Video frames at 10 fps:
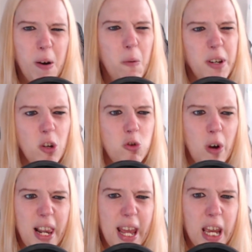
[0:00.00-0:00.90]
when you're
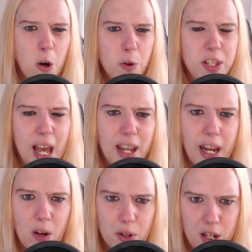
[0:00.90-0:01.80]
drilling or
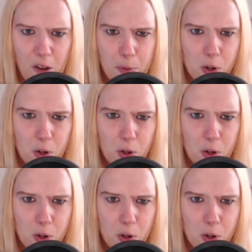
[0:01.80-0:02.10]
sanding or stuff,